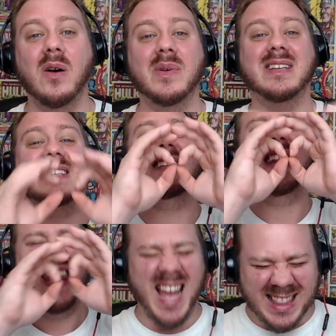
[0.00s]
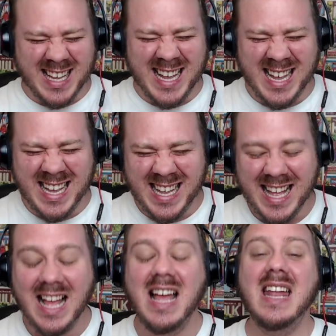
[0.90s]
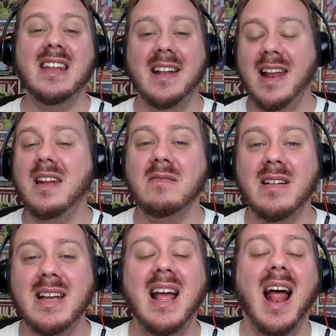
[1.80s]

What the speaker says: which is nothing, it is literally